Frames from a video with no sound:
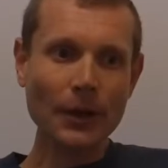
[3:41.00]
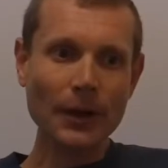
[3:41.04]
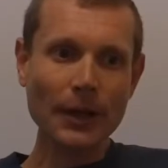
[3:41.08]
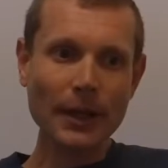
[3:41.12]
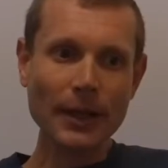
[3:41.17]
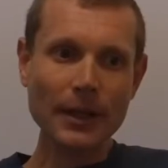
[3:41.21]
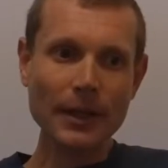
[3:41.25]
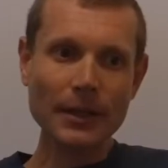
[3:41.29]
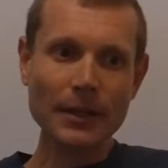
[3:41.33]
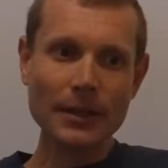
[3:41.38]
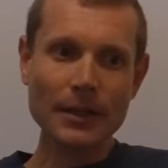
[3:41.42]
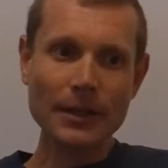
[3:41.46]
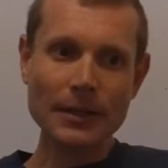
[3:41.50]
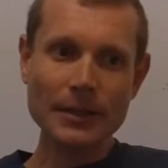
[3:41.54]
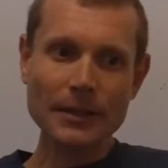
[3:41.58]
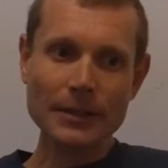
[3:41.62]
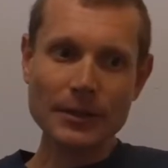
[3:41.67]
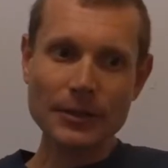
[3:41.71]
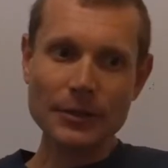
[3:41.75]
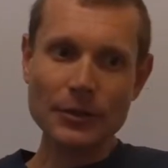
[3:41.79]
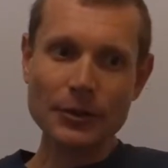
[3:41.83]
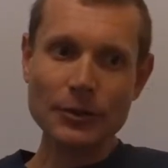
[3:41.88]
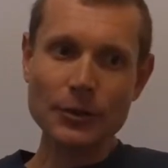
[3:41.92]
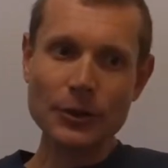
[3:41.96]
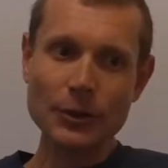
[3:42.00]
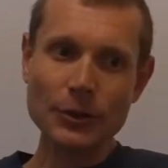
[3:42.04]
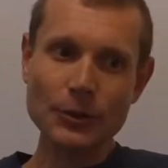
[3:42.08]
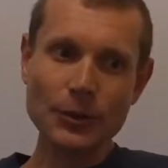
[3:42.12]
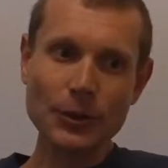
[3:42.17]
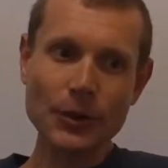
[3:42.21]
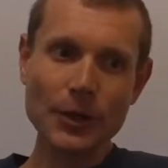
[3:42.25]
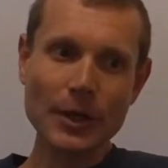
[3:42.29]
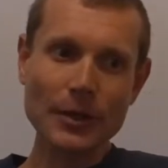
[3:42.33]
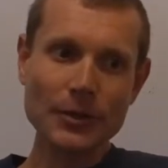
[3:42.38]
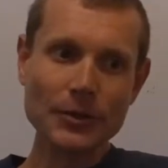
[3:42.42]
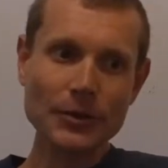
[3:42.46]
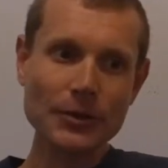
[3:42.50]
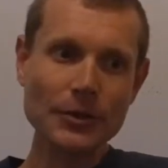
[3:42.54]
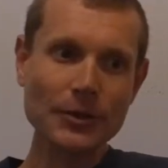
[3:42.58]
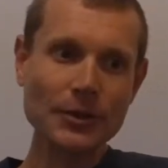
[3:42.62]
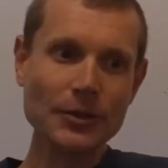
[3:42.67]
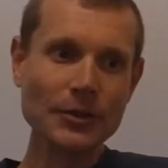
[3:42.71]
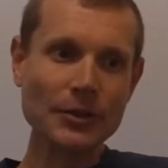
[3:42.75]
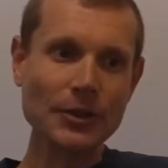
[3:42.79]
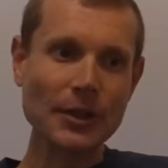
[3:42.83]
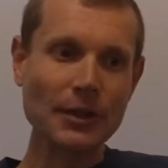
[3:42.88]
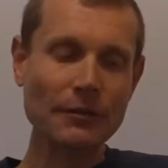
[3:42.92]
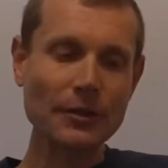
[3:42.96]
In
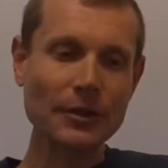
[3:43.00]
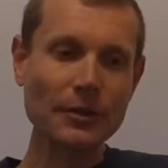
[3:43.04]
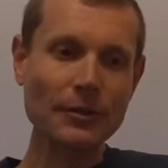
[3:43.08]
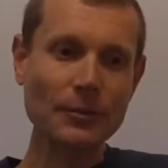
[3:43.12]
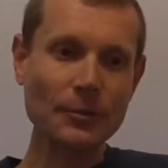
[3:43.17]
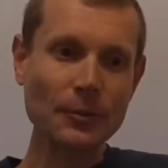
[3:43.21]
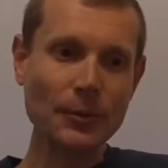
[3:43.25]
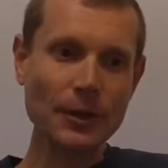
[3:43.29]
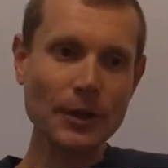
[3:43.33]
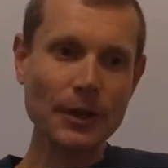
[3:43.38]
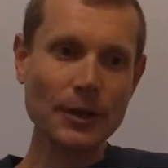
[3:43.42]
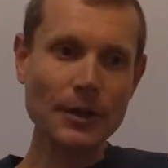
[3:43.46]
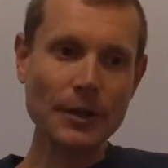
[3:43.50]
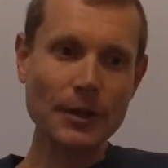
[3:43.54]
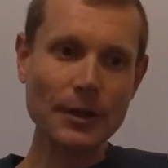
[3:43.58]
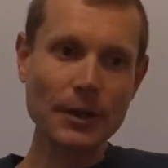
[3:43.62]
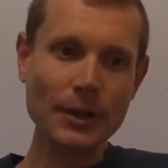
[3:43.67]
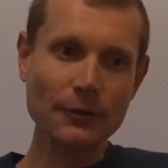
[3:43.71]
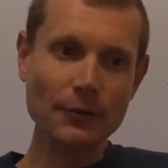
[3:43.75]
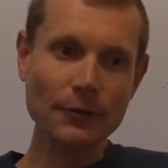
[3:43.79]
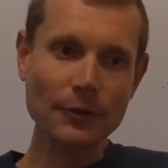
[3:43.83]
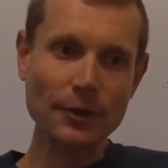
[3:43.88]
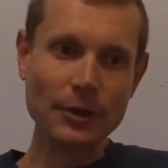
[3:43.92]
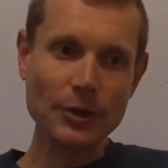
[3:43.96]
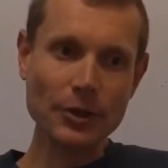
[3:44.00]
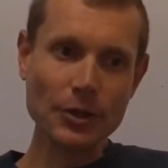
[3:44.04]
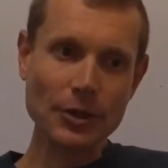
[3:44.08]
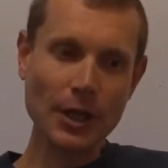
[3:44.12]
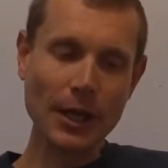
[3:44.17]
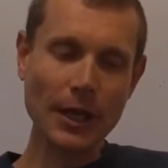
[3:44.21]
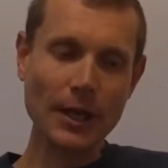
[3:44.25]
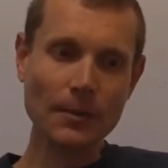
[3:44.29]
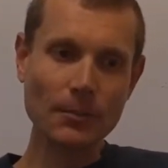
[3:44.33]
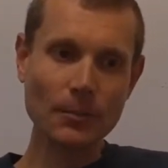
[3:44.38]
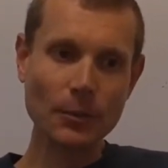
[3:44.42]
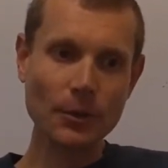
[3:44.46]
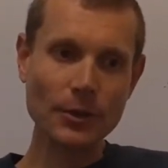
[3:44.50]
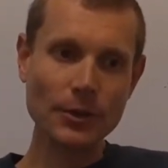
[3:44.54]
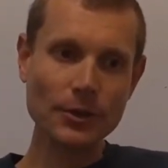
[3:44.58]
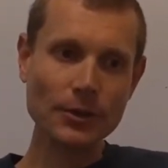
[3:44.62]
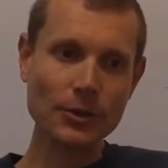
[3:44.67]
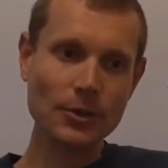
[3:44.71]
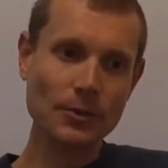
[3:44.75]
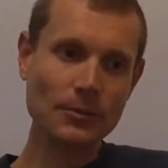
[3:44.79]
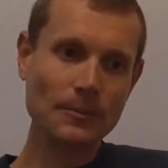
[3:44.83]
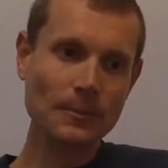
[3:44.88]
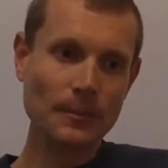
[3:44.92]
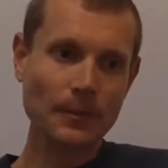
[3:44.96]
2007, when I finished
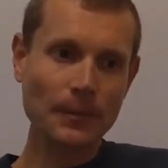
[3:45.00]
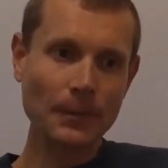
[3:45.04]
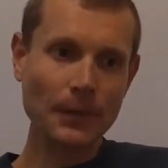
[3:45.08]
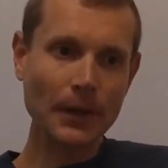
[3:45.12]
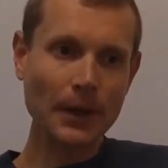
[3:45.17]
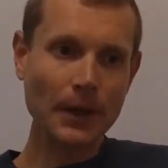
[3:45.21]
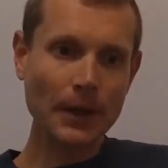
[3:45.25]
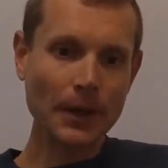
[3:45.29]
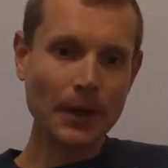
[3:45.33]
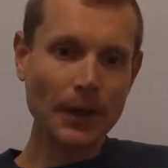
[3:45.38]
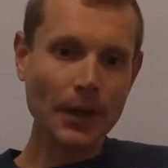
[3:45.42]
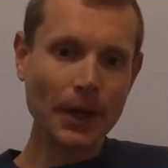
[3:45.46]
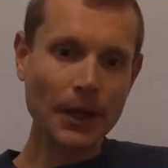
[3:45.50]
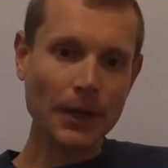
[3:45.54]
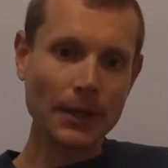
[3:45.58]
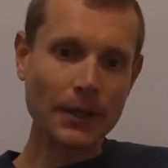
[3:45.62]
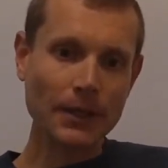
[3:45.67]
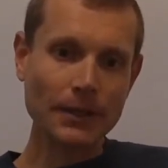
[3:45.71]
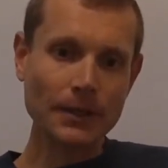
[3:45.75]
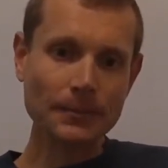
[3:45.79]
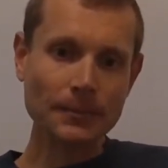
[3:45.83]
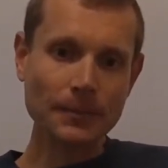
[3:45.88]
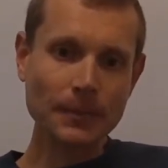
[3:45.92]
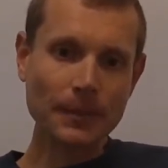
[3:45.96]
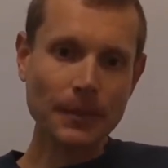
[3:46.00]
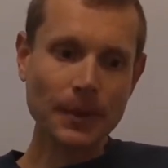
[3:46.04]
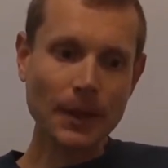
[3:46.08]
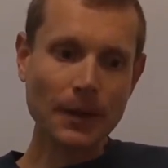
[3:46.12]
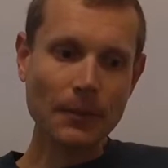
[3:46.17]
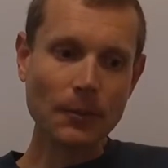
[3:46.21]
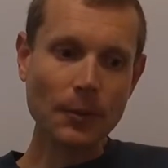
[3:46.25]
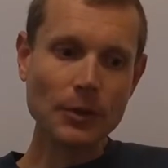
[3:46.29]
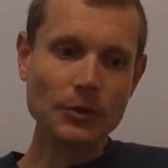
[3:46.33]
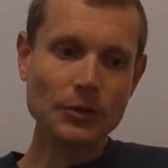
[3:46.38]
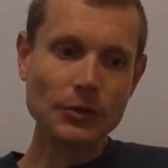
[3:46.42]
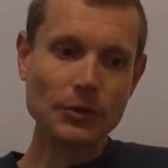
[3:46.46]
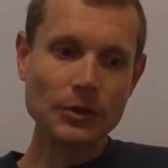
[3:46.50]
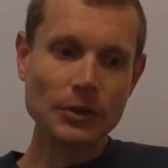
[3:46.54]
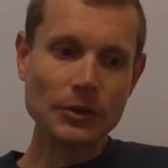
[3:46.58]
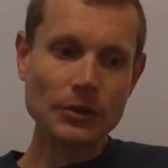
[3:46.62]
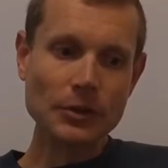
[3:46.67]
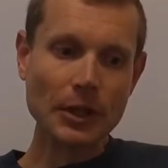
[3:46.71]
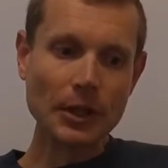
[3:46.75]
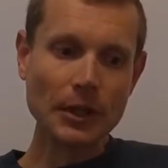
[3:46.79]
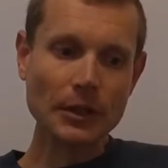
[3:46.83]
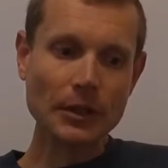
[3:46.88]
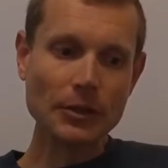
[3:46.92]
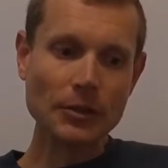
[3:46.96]
Cambridge, I wasn't
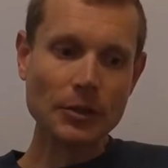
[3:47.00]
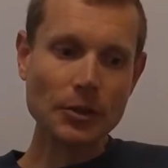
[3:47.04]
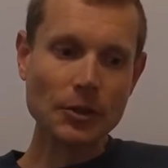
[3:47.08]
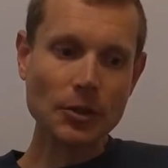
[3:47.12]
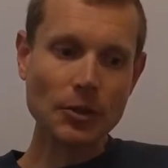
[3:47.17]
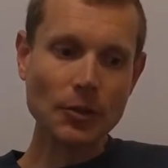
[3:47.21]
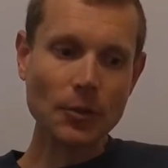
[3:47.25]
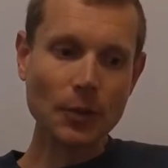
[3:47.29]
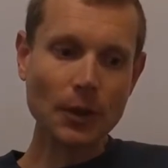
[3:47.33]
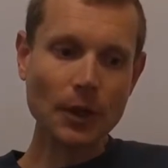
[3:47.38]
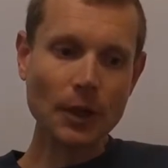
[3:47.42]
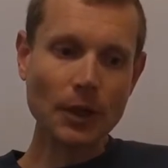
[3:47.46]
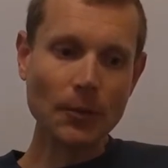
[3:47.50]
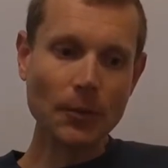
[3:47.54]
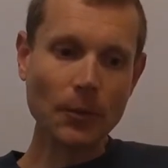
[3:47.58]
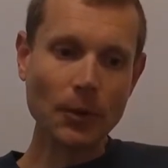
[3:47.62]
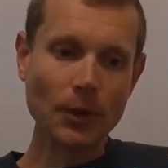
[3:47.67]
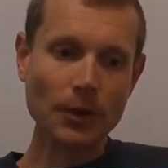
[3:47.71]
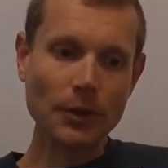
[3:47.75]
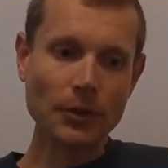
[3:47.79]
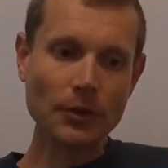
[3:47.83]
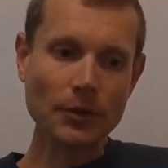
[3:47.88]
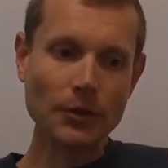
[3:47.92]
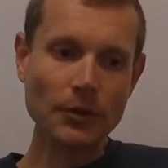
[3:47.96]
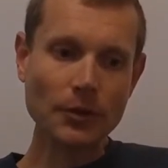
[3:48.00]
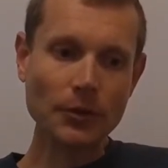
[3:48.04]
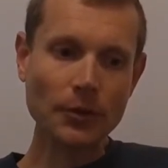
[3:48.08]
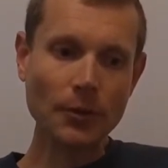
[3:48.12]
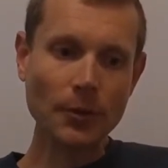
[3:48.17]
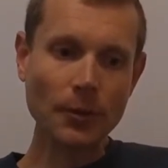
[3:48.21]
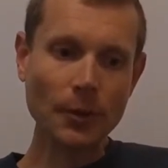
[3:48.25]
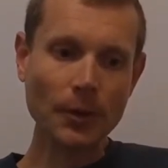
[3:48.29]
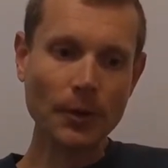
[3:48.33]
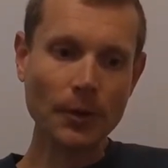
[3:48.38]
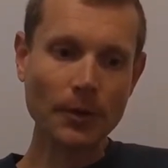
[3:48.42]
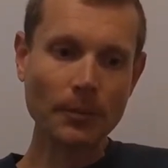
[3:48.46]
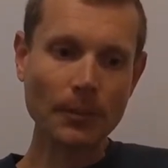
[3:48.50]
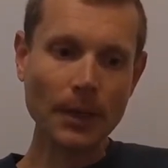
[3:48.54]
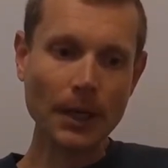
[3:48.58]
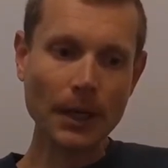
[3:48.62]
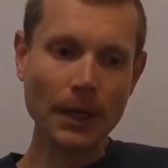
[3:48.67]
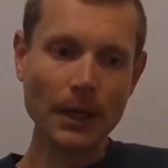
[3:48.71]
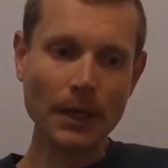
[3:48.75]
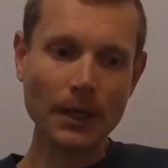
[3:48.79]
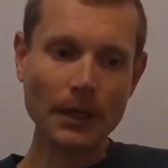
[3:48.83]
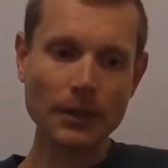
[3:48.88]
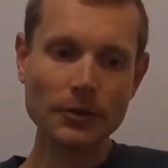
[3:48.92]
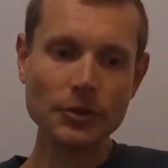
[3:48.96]
entirely sure what I wanted to do with
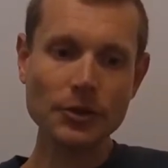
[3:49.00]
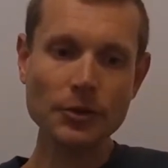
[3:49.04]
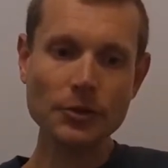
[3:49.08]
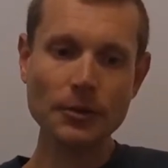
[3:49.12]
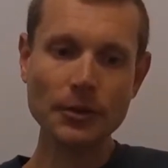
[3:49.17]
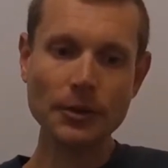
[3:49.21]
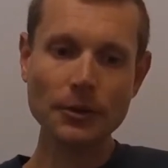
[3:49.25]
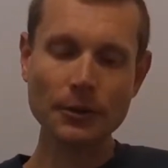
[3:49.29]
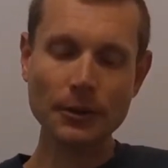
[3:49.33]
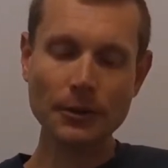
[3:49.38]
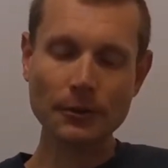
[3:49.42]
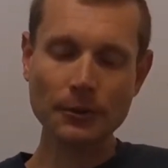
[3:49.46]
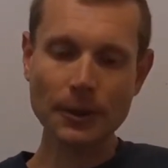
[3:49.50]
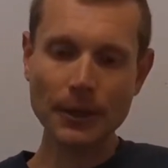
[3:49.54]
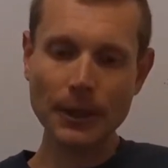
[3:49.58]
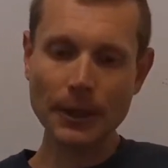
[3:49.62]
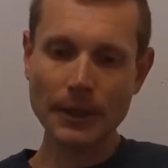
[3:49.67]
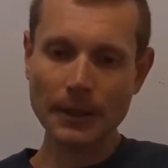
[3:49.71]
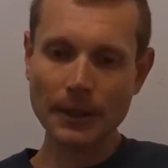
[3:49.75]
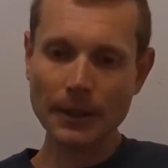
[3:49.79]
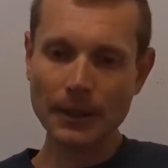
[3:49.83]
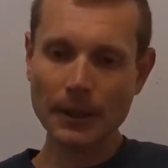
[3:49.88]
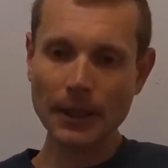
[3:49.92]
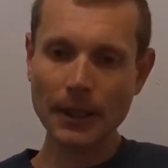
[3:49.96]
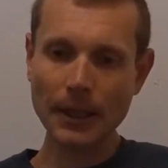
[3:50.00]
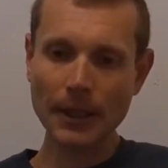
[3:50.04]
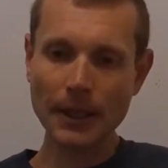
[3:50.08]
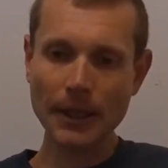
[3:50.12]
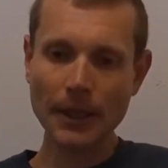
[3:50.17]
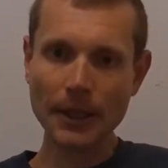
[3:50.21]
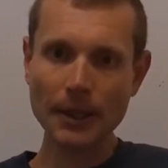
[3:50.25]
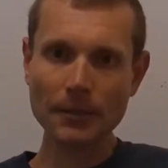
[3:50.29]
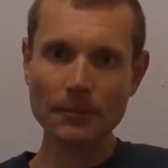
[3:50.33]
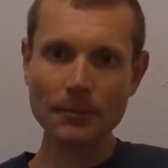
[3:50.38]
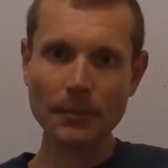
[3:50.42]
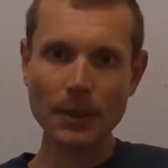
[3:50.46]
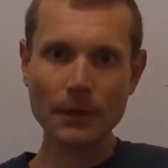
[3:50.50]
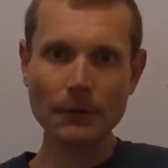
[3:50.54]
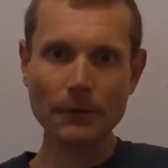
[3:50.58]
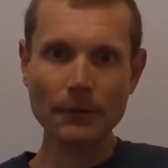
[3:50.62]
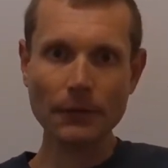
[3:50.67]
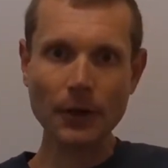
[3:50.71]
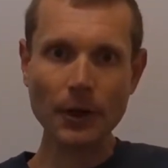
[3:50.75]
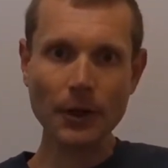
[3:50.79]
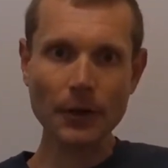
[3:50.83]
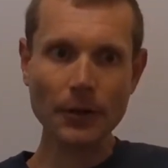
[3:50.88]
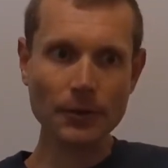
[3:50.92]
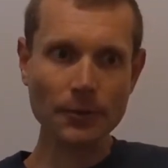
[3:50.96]
my history degree. And my
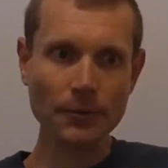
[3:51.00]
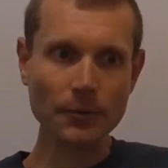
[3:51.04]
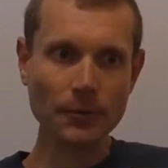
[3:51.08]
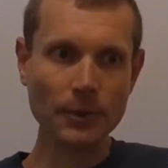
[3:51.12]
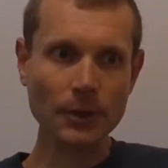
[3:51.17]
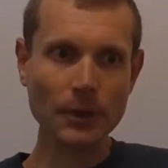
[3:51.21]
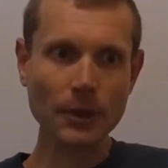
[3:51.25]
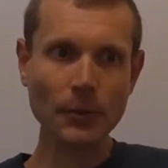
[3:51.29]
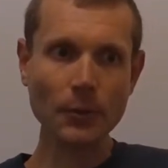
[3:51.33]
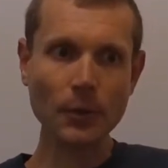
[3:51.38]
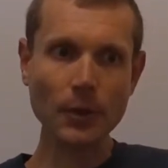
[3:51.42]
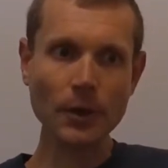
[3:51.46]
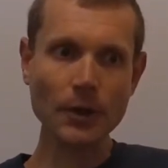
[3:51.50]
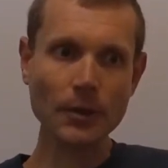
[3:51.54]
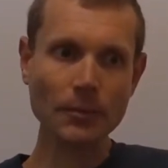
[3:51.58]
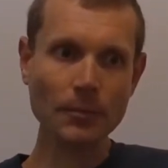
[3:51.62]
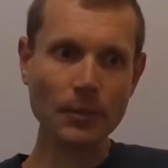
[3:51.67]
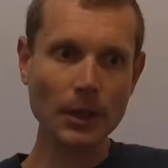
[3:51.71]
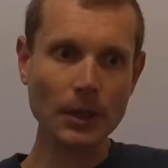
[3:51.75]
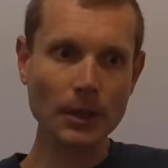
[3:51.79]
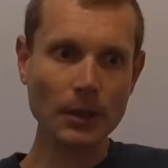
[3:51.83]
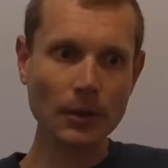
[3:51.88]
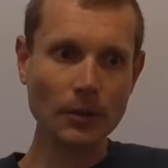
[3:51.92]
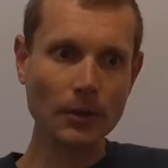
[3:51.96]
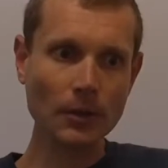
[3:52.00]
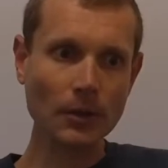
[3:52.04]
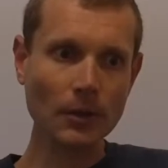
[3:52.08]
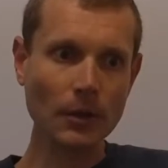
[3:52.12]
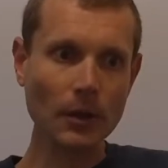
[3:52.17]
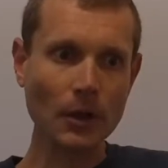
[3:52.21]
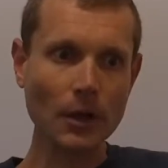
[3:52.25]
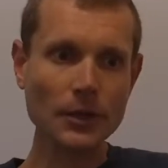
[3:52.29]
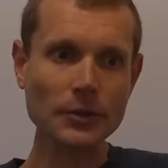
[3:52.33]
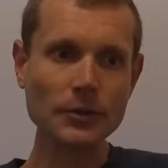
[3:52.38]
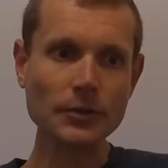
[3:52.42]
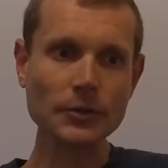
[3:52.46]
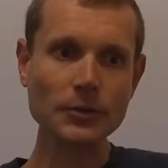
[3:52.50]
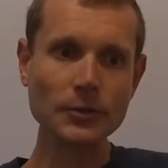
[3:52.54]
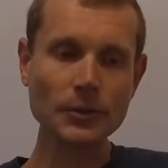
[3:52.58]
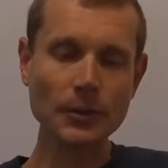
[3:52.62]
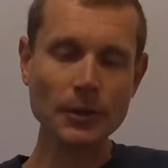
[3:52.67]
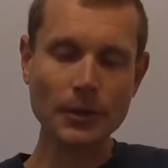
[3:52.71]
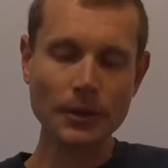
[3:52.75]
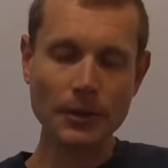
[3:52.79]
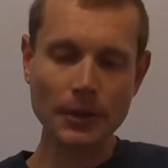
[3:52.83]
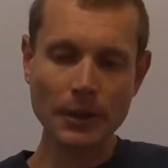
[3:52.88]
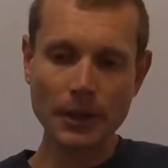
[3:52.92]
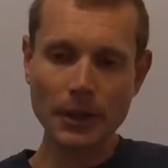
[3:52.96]
father really wanted me to go to law
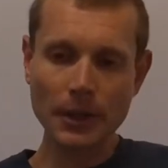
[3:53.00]
school